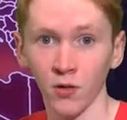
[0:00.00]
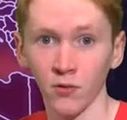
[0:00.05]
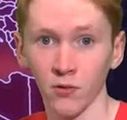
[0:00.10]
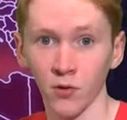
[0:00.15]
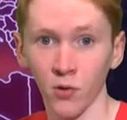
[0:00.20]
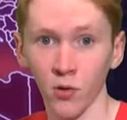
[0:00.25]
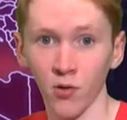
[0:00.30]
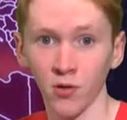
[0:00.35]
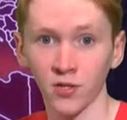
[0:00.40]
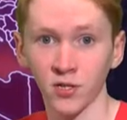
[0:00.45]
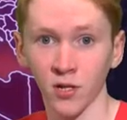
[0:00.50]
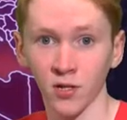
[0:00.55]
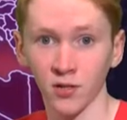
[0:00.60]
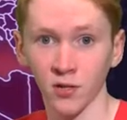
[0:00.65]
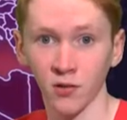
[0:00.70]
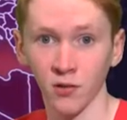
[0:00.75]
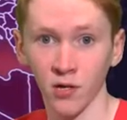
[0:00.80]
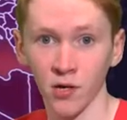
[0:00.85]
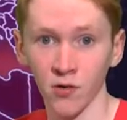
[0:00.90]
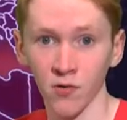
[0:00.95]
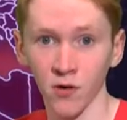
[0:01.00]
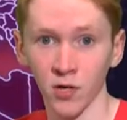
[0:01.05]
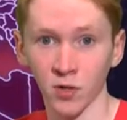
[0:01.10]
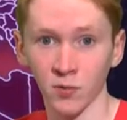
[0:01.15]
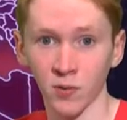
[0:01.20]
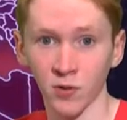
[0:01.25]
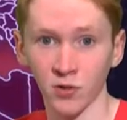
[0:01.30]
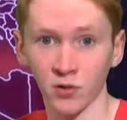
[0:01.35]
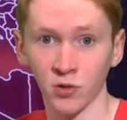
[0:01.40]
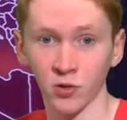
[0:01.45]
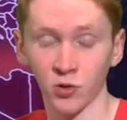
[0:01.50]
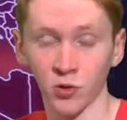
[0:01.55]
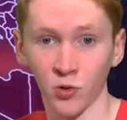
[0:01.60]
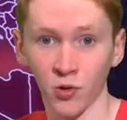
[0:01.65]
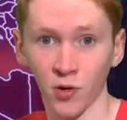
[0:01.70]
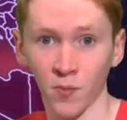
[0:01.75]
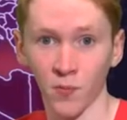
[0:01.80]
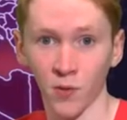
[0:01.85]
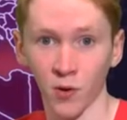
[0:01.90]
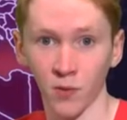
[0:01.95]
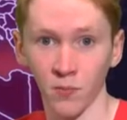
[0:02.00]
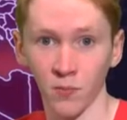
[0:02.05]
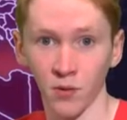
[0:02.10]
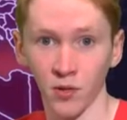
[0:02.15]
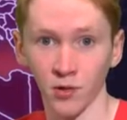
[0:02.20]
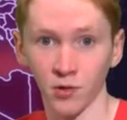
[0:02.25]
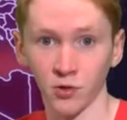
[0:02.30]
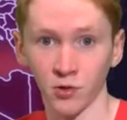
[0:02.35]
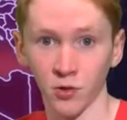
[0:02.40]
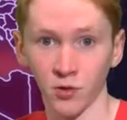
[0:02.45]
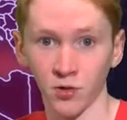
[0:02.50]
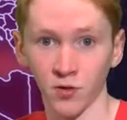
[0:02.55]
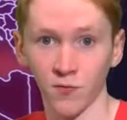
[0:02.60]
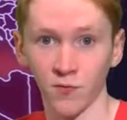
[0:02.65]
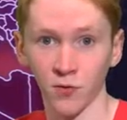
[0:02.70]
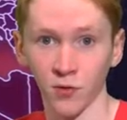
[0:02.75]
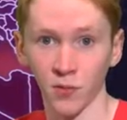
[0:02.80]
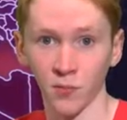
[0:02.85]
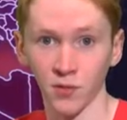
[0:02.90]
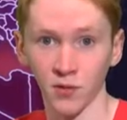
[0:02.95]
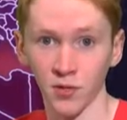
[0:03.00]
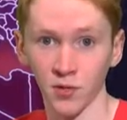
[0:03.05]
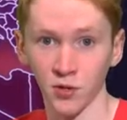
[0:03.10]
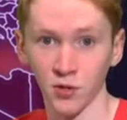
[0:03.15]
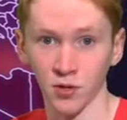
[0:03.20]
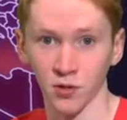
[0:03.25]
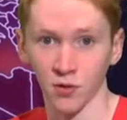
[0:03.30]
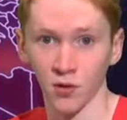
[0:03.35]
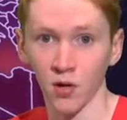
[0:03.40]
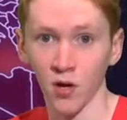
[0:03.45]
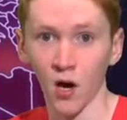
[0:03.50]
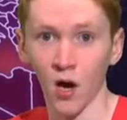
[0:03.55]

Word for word: the newly selected leader expressed her joy upon being chosen for the position.